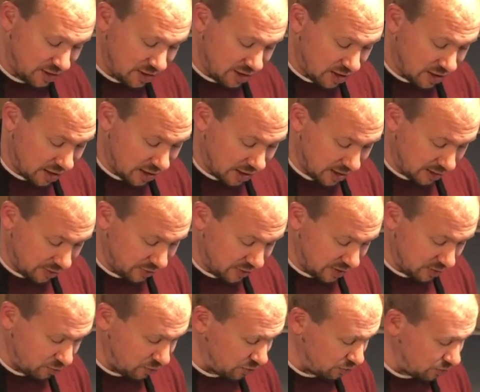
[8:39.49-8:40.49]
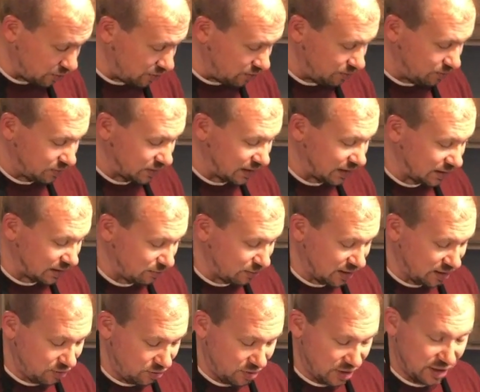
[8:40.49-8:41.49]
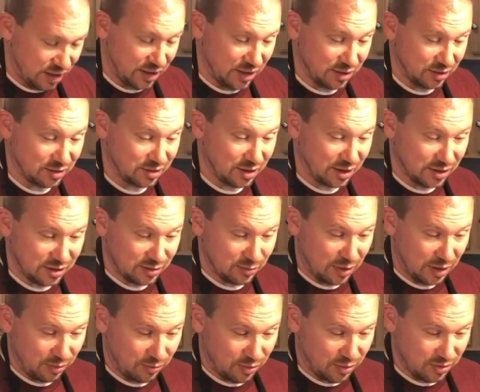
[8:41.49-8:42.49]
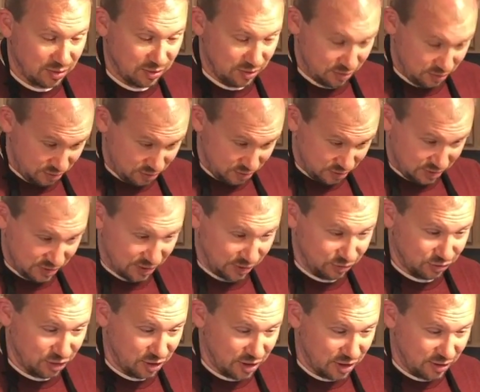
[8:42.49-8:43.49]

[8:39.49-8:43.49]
Then we will get them out and slice them up. Sounds good?